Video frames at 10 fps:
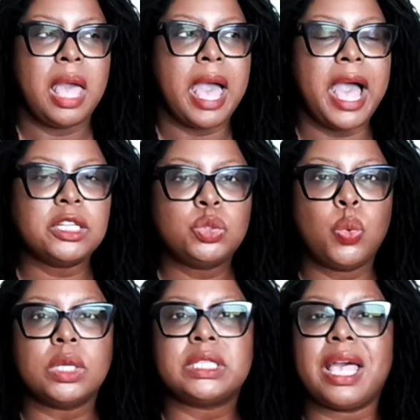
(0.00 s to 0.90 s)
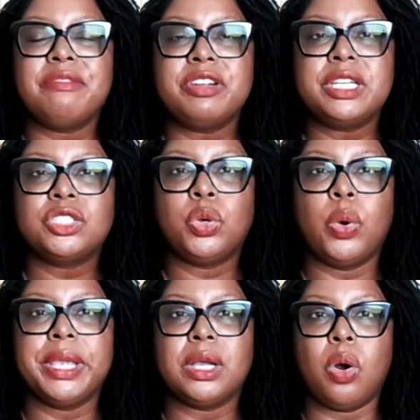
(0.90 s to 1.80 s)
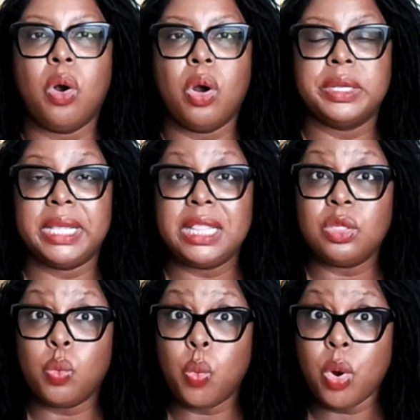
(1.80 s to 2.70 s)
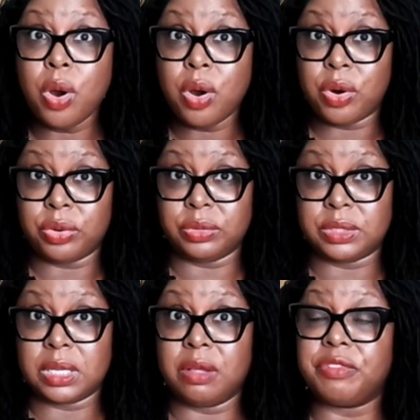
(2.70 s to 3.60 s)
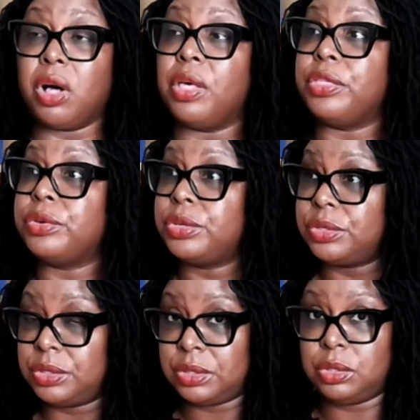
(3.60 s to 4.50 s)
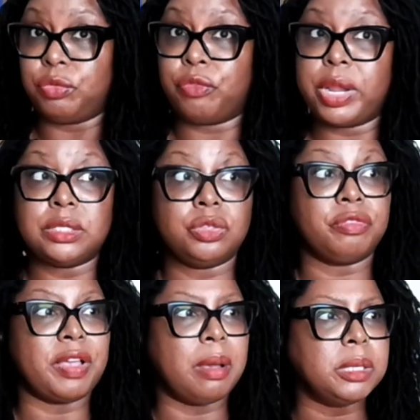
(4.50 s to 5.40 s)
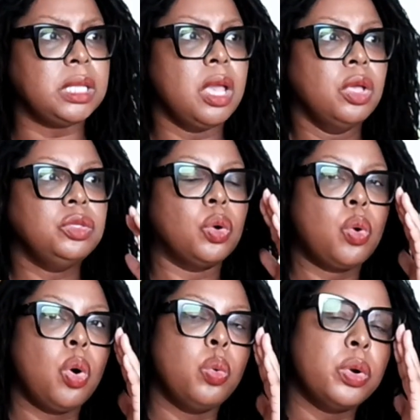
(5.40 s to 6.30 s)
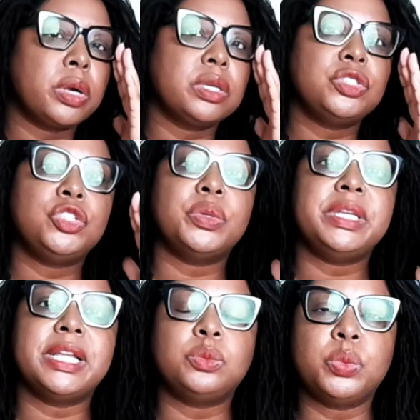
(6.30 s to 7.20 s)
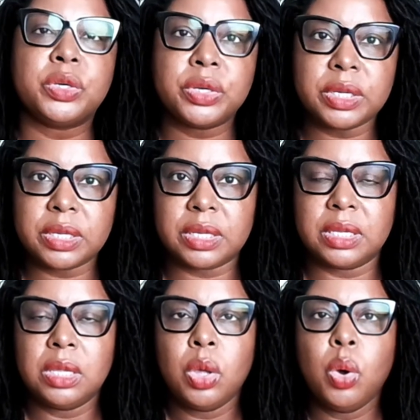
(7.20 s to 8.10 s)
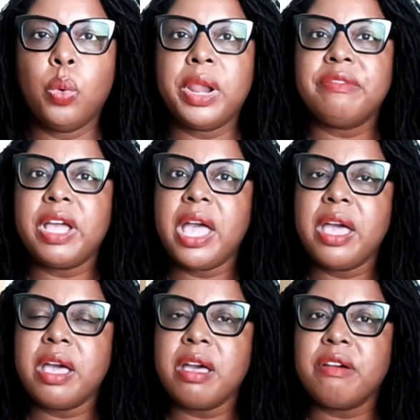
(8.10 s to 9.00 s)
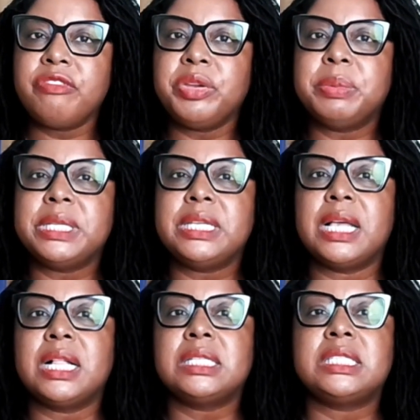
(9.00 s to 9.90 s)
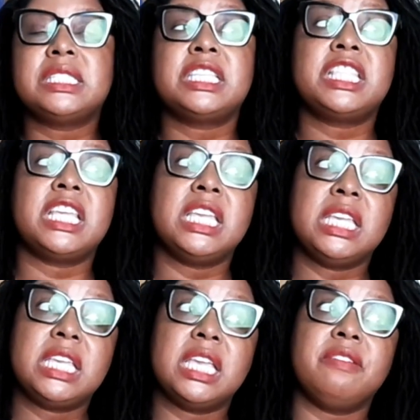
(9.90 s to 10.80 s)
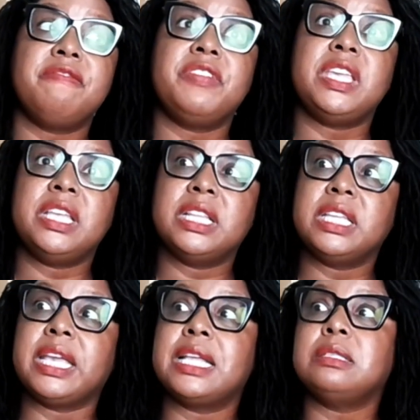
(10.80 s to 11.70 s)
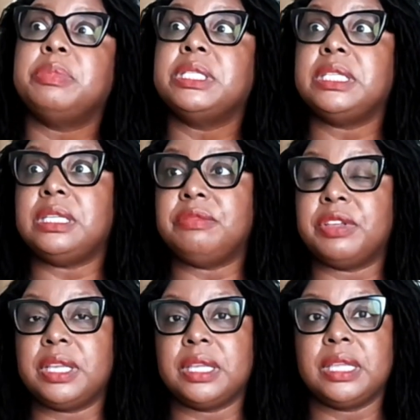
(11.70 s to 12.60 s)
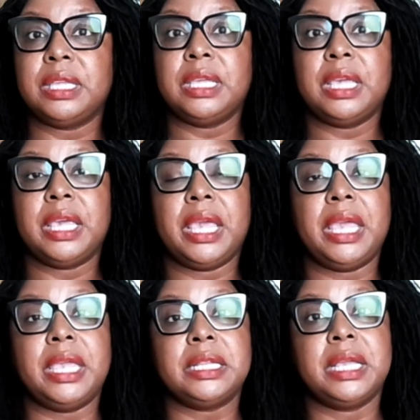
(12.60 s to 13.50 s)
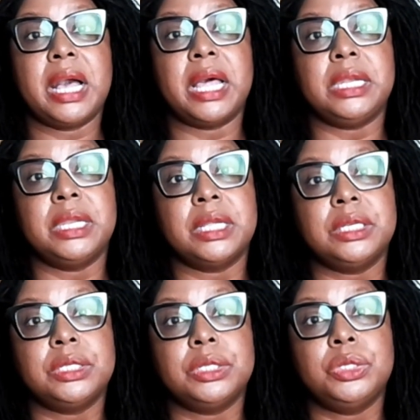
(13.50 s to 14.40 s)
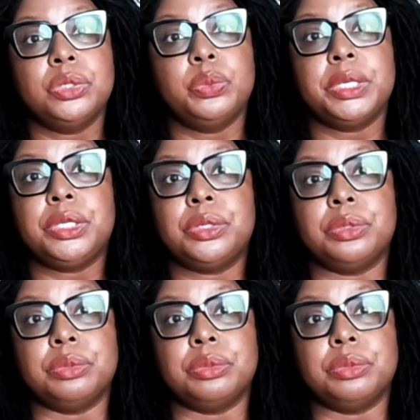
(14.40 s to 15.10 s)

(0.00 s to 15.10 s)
And whatever is going on in the world of others, your friends, your family, your co-workers, your network, whatever everybody else is thinking, feeling, and believing, ain't got nothing to do with you.